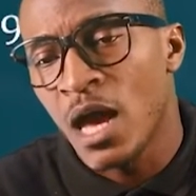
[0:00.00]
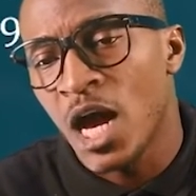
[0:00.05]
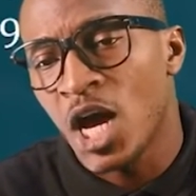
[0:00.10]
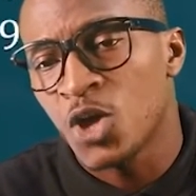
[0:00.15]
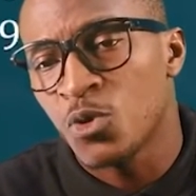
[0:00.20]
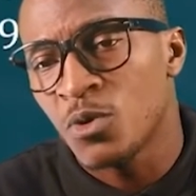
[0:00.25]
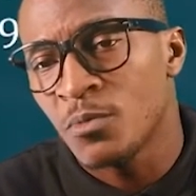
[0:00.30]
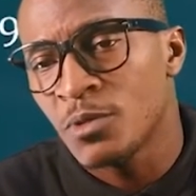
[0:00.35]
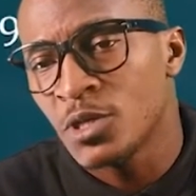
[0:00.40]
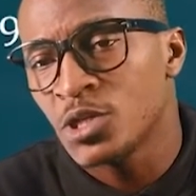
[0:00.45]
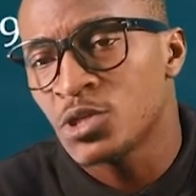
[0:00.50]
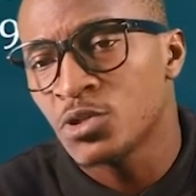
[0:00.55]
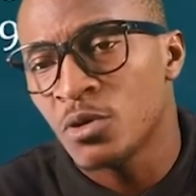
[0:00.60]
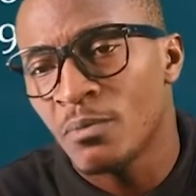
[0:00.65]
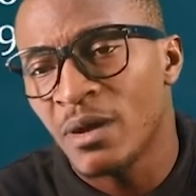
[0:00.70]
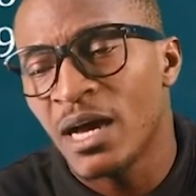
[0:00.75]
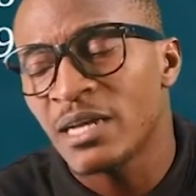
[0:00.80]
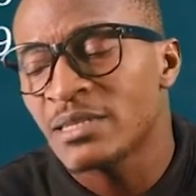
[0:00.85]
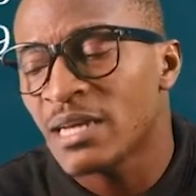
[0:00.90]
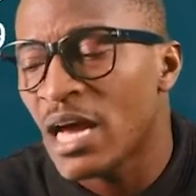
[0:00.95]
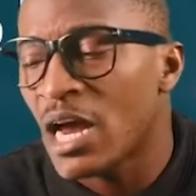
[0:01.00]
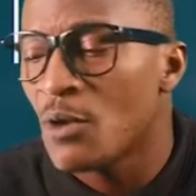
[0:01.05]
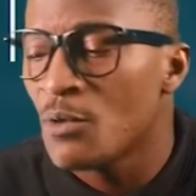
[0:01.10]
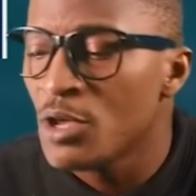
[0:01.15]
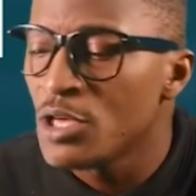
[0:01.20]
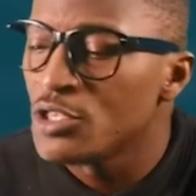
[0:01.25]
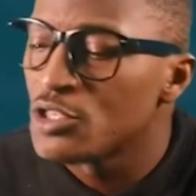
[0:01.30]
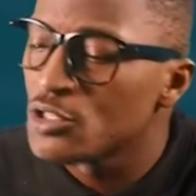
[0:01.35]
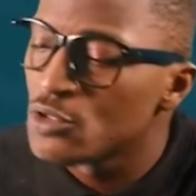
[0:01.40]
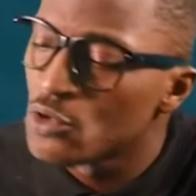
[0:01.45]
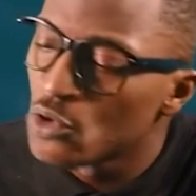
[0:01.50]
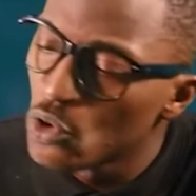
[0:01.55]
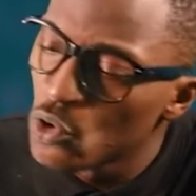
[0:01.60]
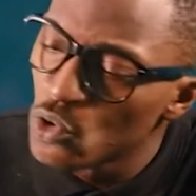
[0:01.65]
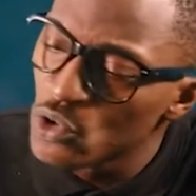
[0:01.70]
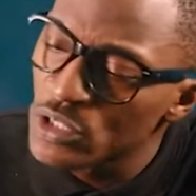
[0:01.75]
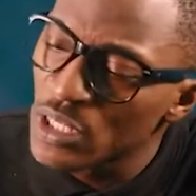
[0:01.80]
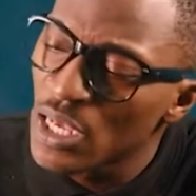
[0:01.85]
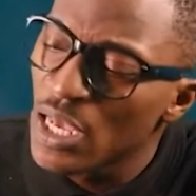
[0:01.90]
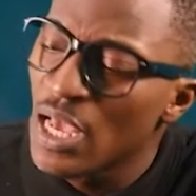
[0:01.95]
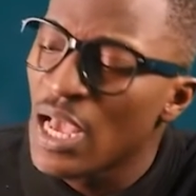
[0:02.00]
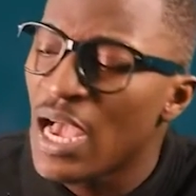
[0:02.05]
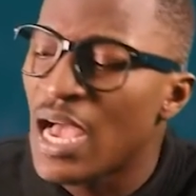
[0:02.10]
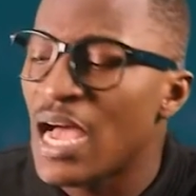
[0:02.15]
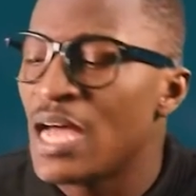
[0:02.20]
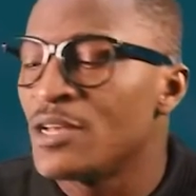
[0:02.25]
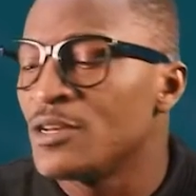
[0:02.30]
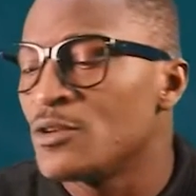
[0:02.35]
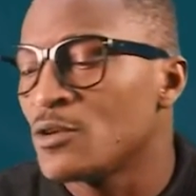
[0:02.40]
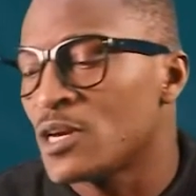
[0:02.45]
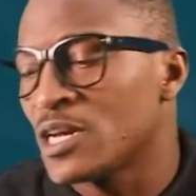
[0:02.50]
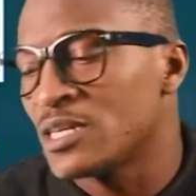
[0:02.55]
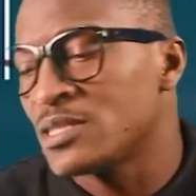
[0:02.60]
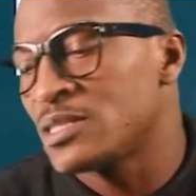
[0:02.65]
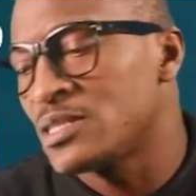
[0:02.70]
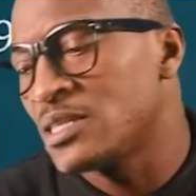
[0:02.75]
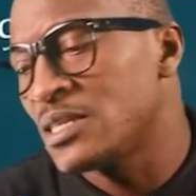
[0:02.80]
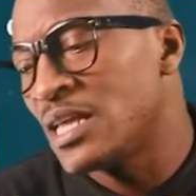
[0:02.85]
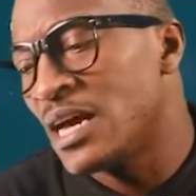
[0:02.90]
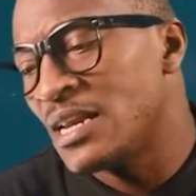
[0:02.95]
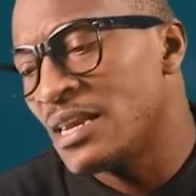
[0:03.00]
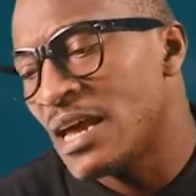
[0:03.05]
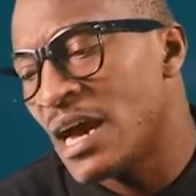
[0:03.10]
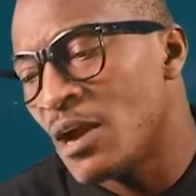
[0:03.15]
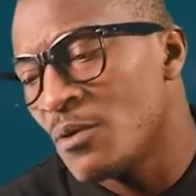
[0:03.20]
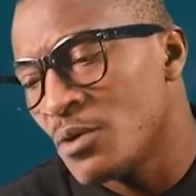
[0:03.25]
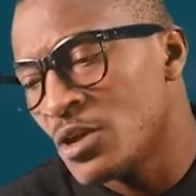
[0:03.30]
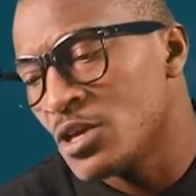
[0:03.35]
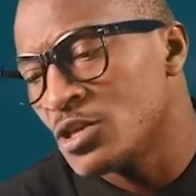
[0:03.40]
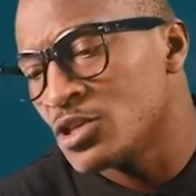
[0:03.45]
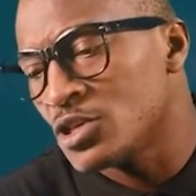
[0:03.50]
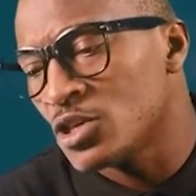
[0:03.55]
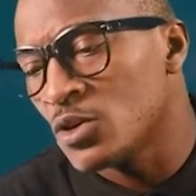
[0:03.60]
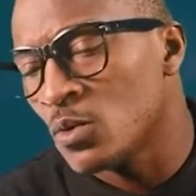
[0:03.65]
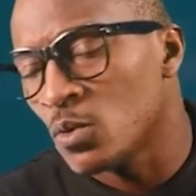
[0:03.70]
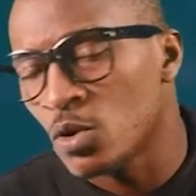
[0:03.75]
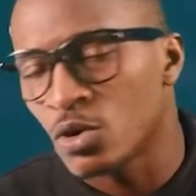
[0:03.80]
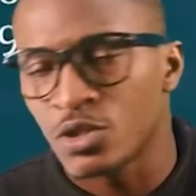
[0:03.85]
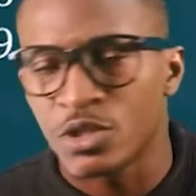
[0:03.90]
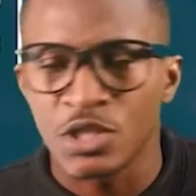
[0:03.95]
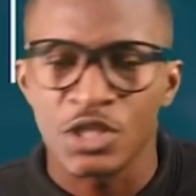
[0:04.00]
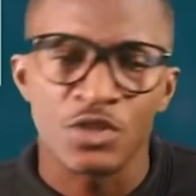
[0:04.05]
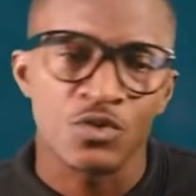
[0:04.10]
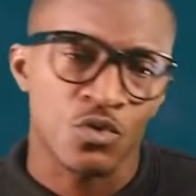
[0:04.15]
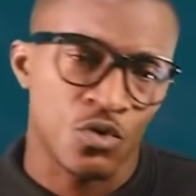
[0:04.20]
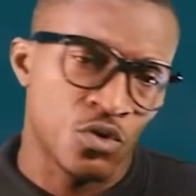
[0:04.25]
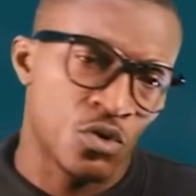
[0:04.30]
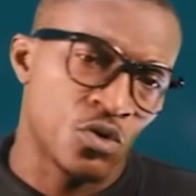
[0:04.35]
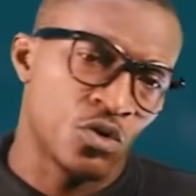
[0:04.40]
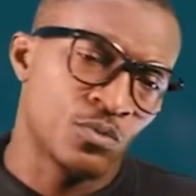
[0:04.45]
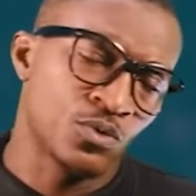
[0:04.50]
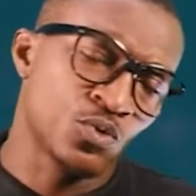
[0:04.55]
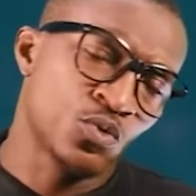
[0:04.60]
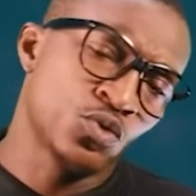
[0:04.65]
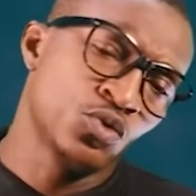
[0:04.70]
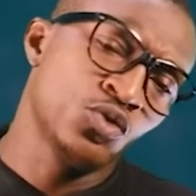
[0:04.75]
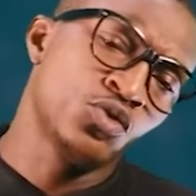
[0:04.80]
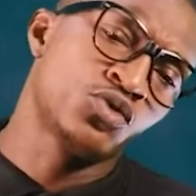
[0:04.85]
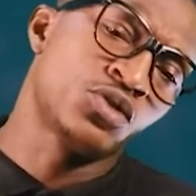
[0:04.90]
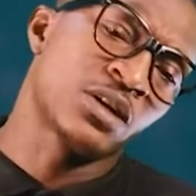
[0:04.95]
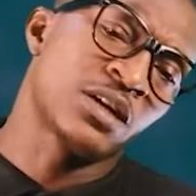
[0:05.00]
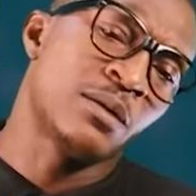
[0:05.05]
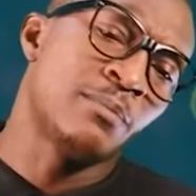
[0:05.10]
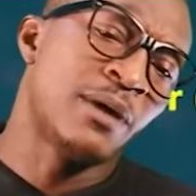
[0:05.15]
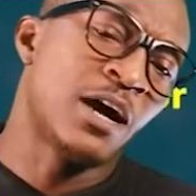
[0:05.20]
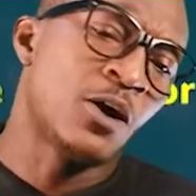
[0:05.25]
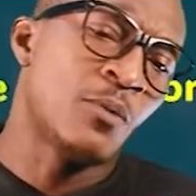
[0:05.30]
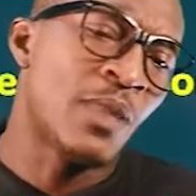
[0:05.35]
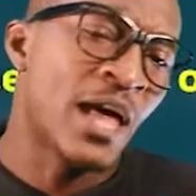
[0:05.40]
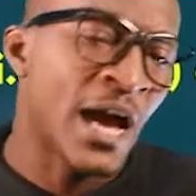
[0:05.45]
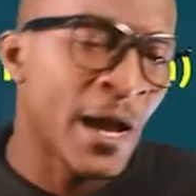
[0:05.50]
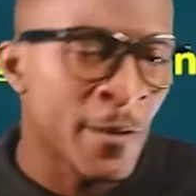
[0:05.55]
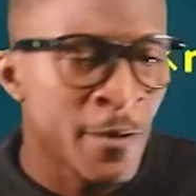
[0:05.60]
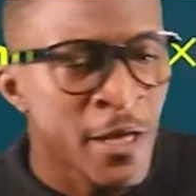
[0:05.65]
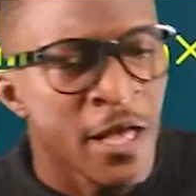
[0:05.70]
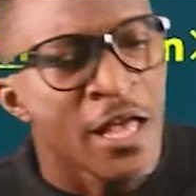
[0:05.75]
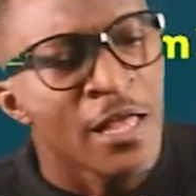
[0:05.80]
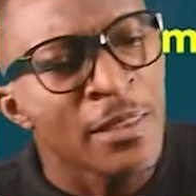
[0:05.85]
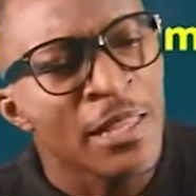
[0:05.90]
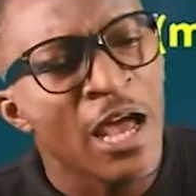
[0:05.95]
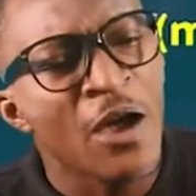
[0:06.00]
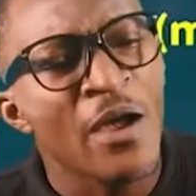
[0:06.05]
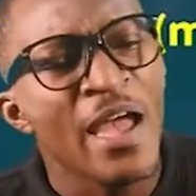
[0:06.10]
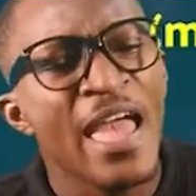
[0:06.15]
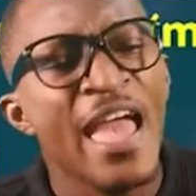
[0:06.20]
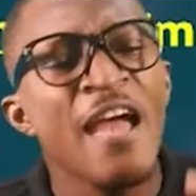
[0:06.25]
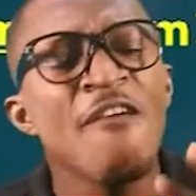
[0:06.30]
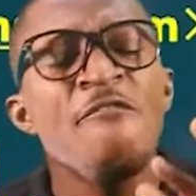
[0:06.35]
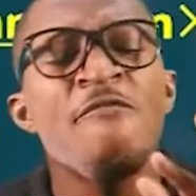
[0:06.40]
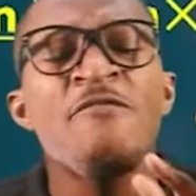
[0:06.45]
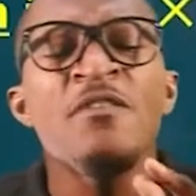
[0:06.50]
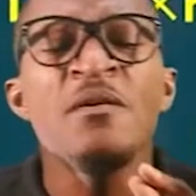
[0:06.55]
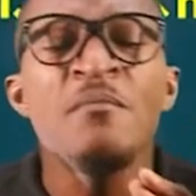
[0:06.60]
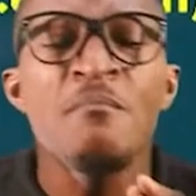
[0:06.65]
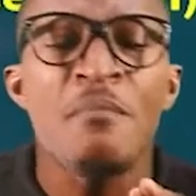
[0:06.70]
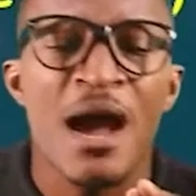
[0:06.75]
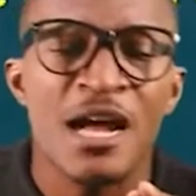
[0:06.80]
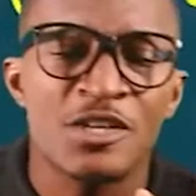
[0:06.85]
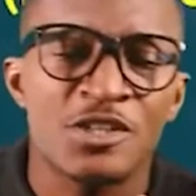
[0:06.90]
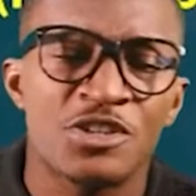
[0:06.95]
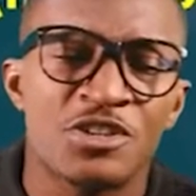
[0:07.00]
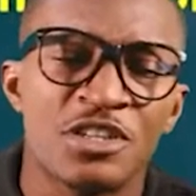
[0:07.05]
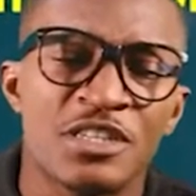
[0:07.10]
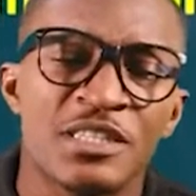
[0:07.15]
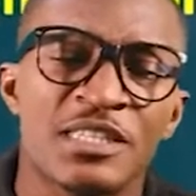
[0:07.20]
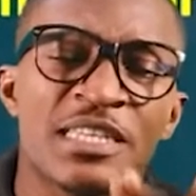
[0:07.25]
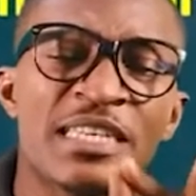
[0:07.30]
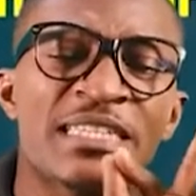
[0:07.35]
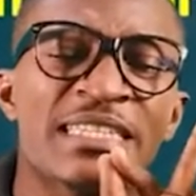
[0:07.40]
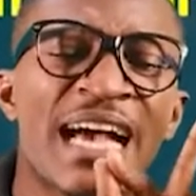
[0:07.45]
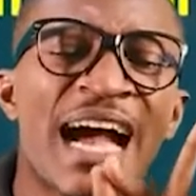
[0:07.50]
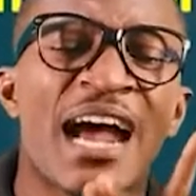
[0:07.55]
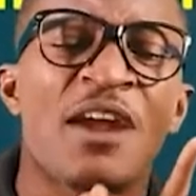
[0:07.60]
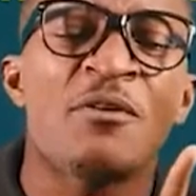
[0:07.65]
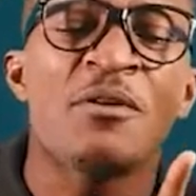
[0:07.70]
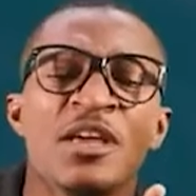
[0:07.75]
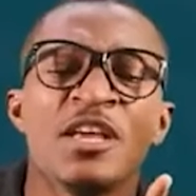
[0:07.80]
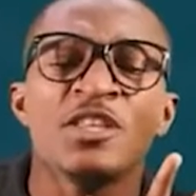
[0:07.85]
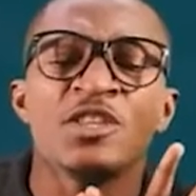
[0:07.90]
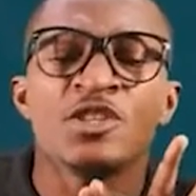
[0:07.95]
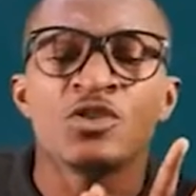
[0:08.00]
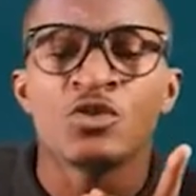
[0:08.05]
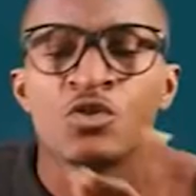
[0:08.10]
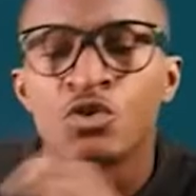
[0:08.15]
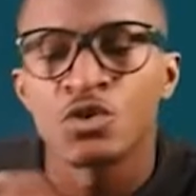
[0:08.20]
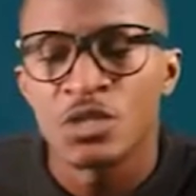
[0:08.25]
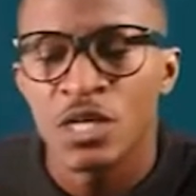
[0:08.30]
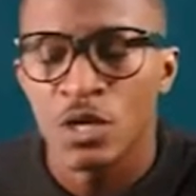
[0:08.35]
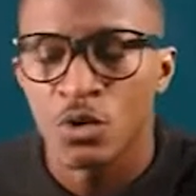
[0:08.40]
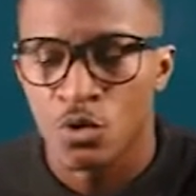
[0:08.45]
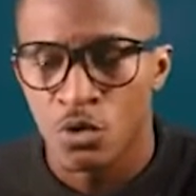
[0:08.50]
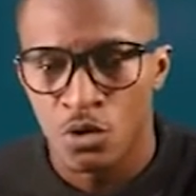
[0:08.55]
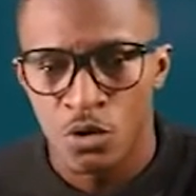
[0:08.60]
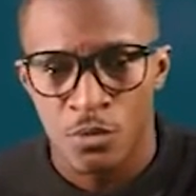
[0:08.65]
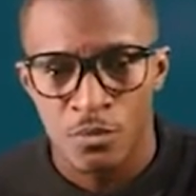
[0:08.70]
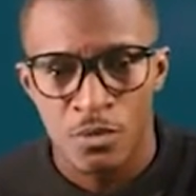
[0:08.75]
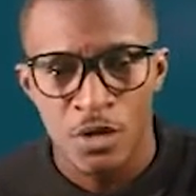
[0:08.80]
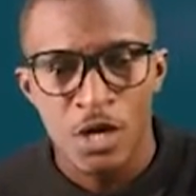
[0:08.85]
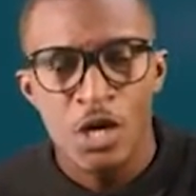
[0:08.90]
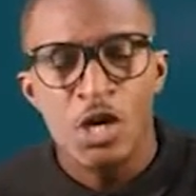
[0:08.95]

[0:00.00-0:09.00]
These numbers are arranged in rows, and you can see that they are arranged in what? In columns. We're going to talk about that. Now, every matrix is arranged in rows and columns.